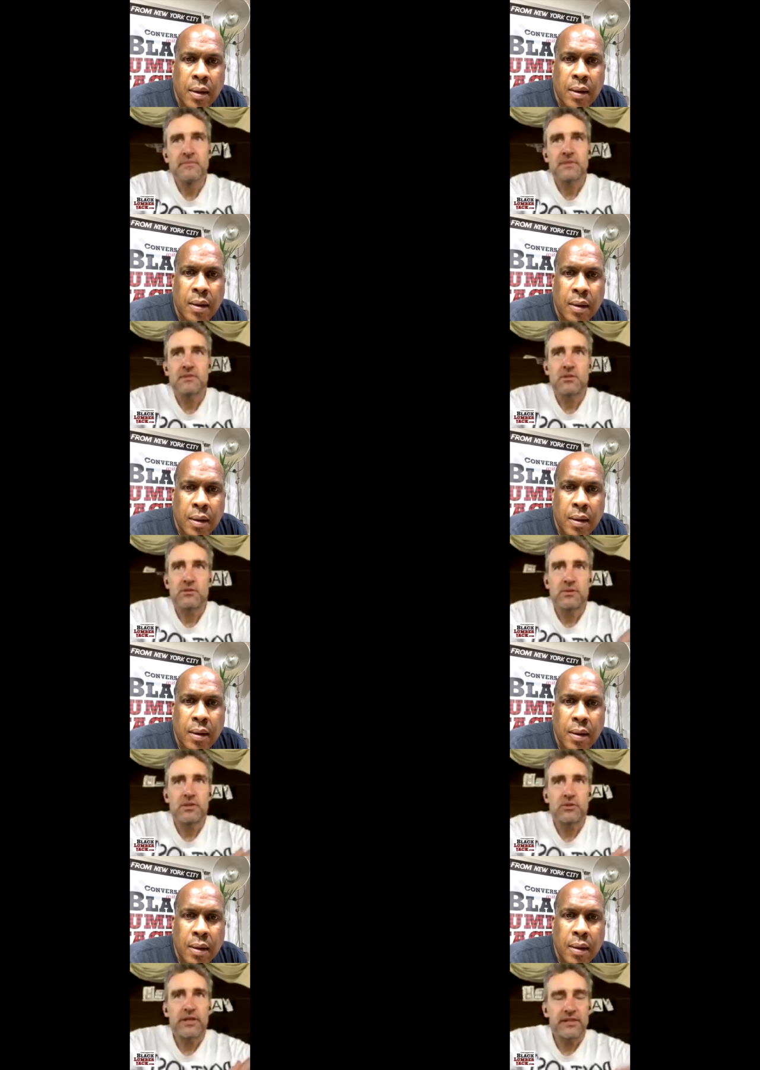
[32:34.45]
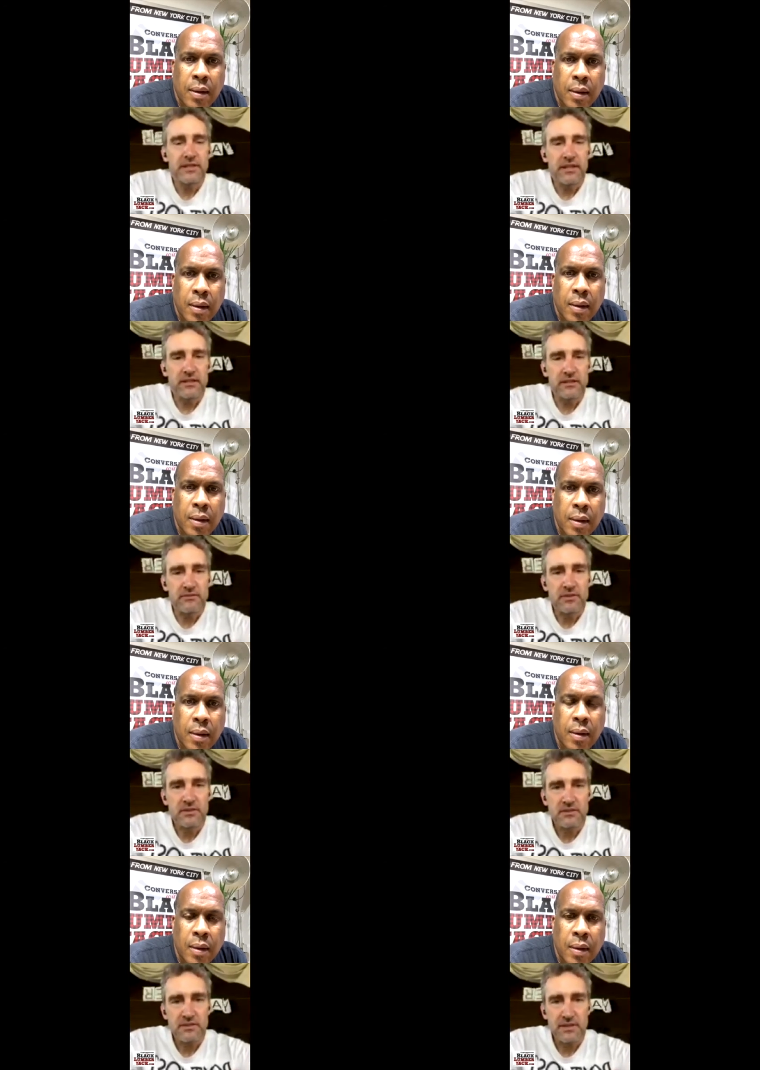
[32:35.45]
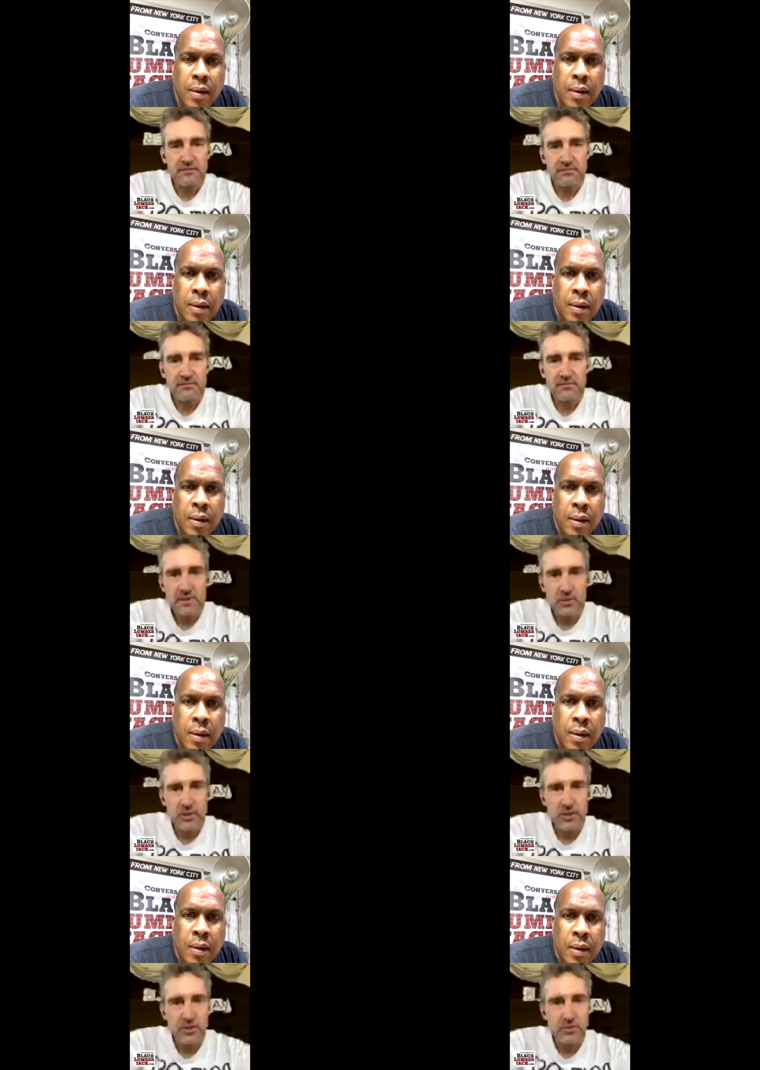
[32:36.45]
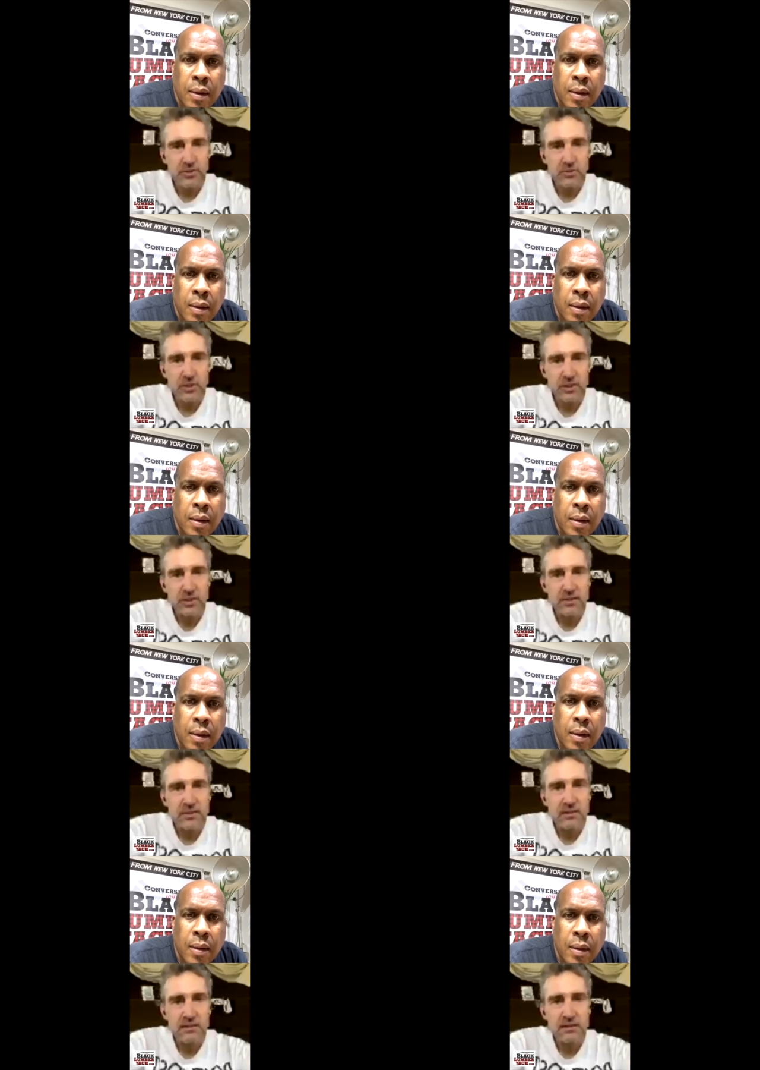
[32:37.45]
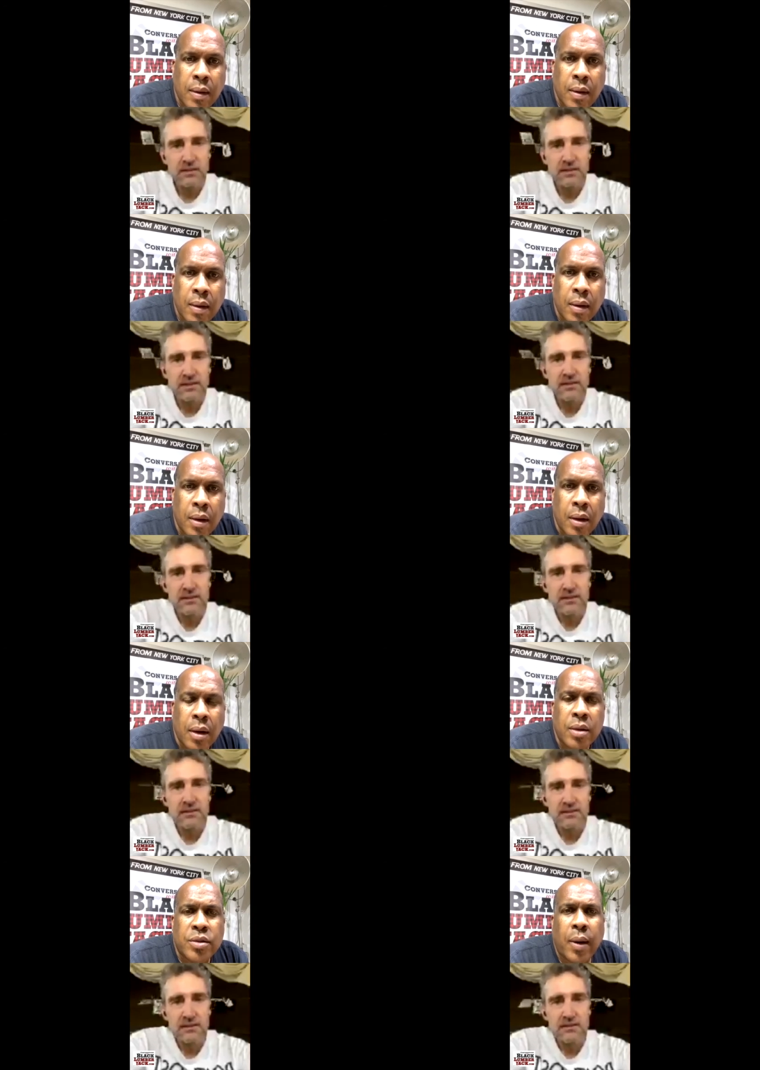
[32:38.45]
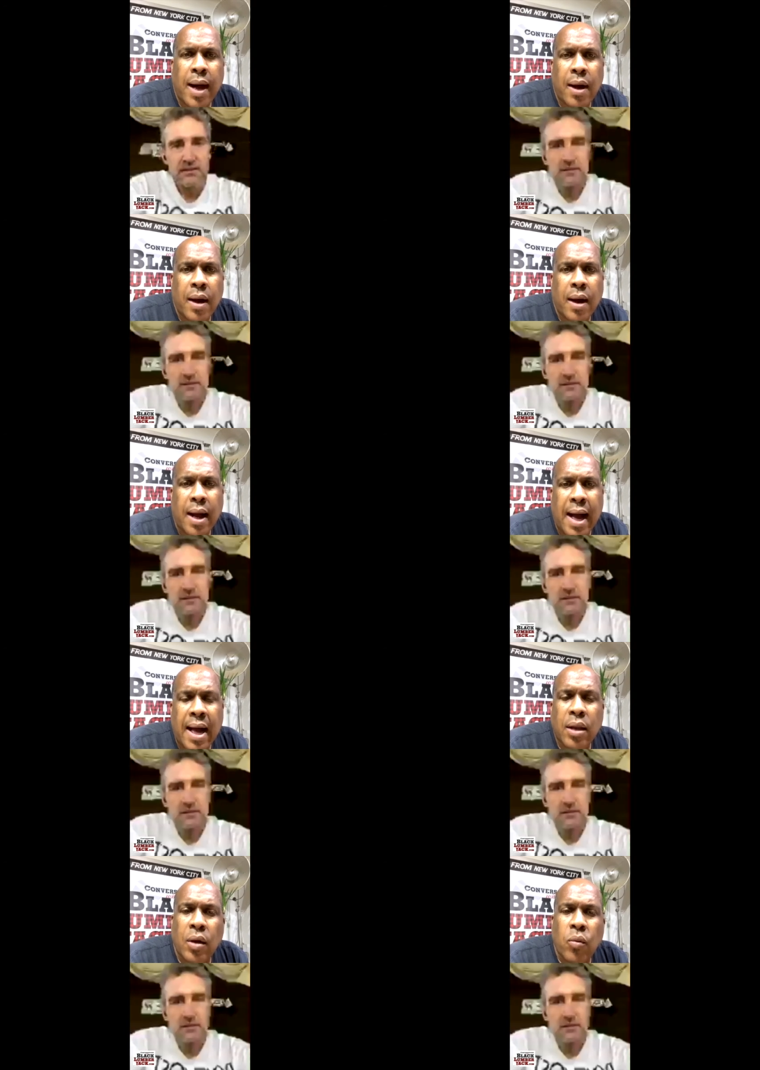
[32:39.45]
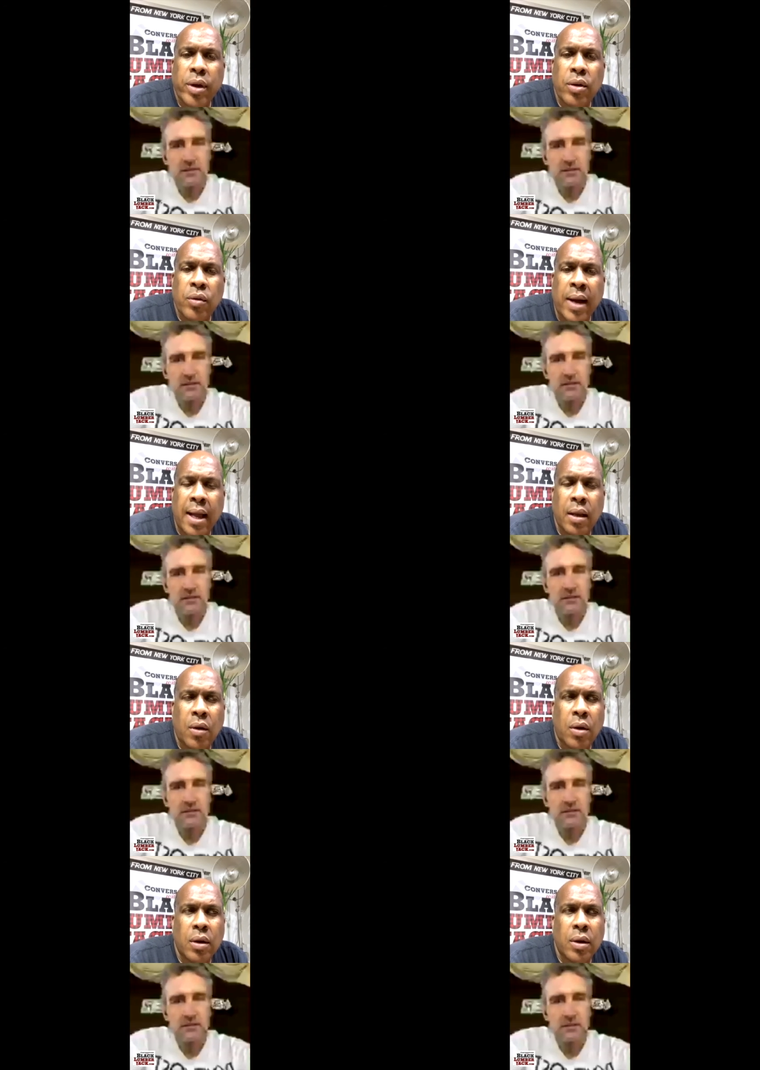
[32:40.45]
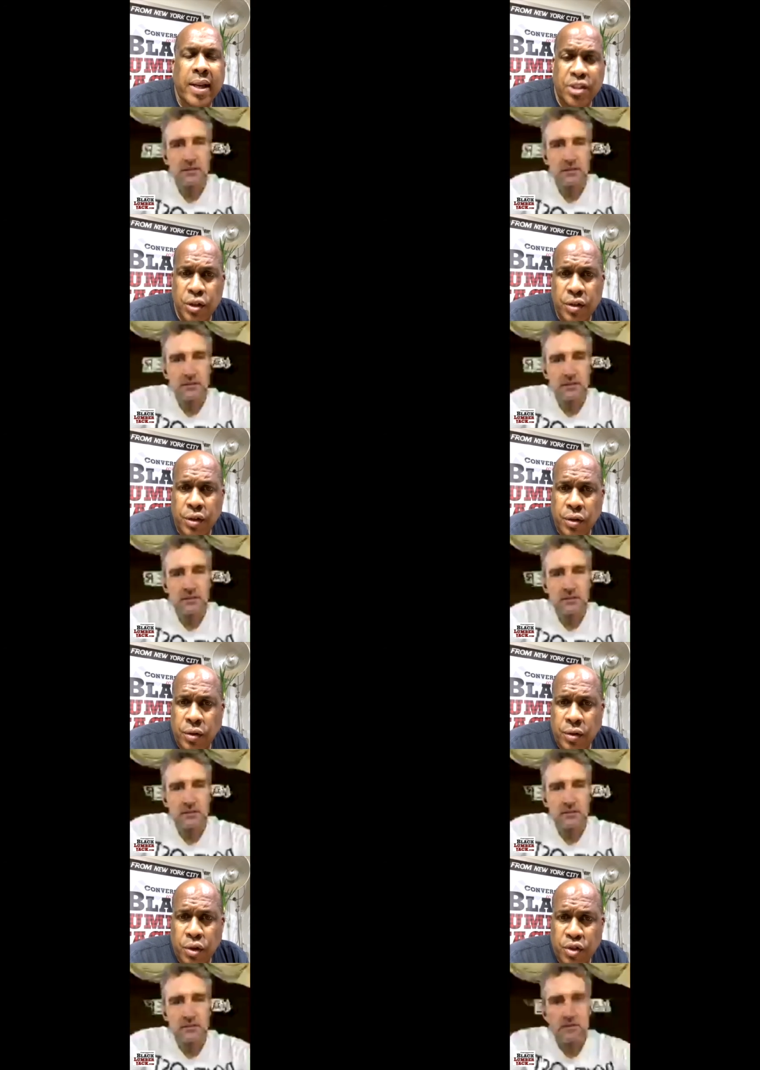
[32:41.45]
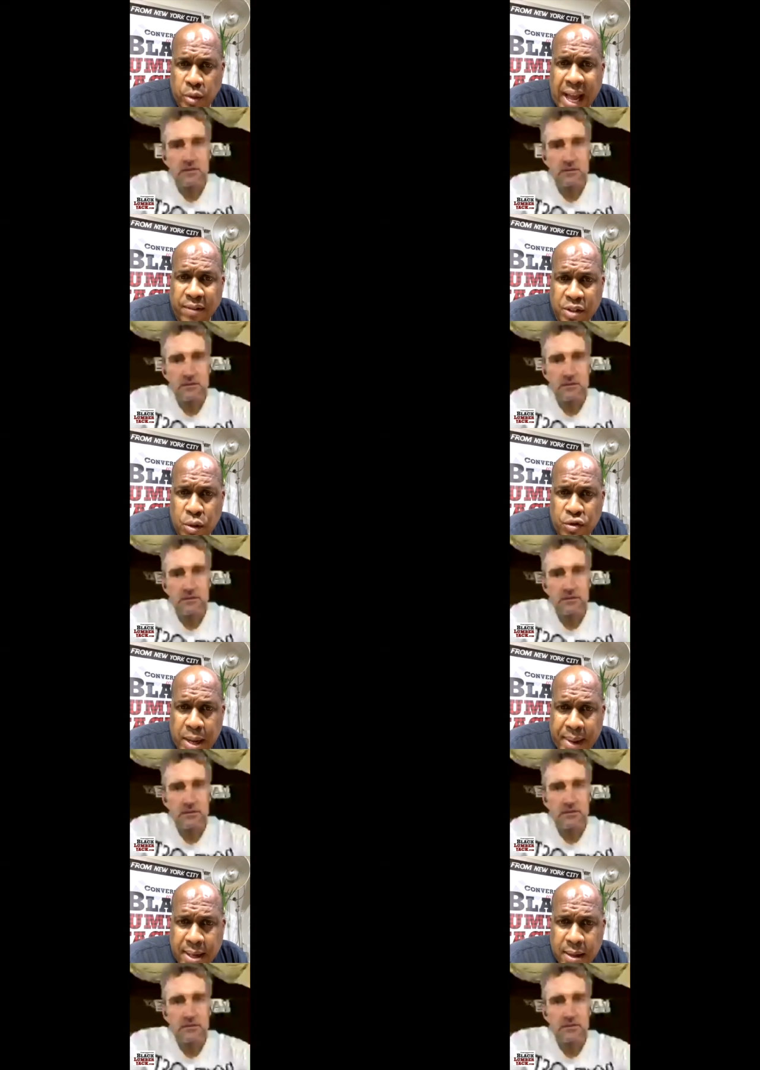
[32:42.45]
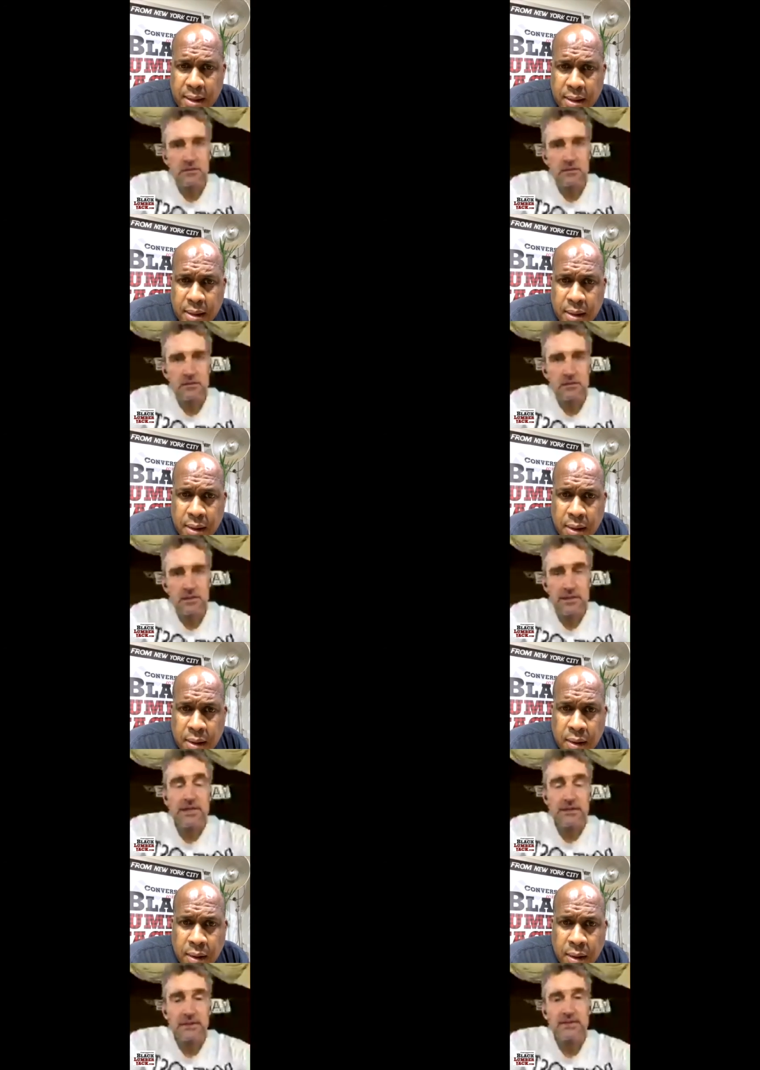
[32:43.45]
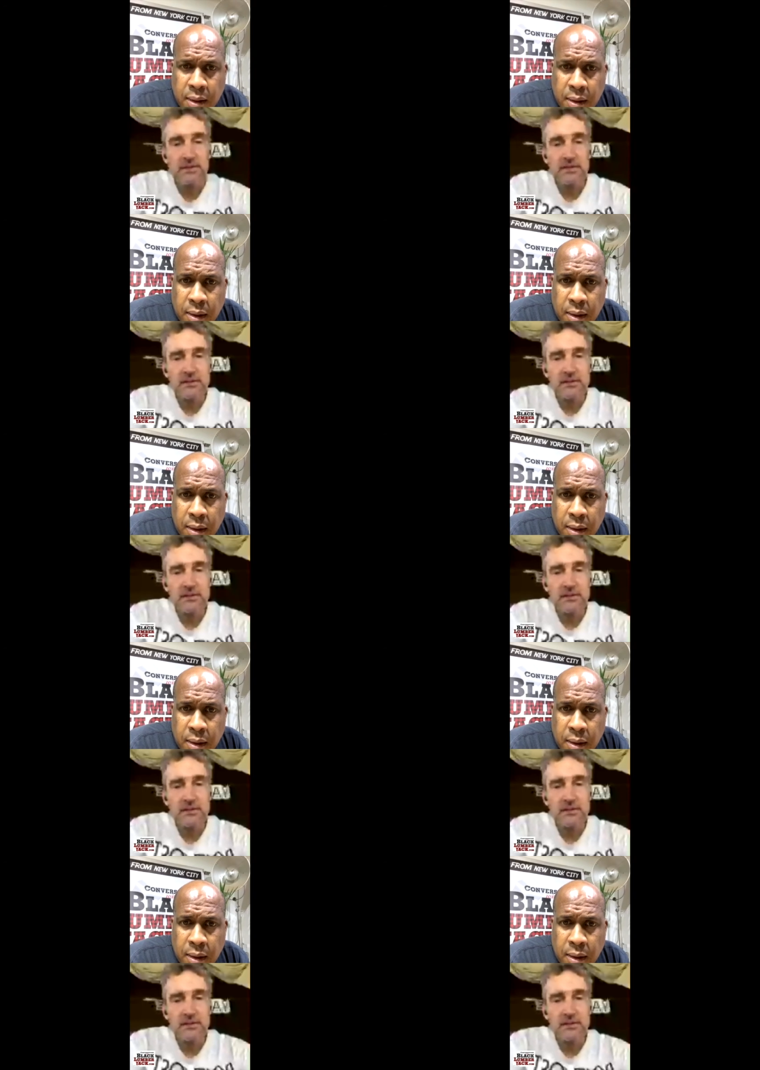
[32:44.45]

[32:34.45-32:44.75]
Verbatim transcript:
Speaker 1: sort of really create the narrative that went along with the work.
Speaker 2: So how how long were you? How long is your? Do you still have a store in Tribeca?
Speaker 1: Yeah, I still do.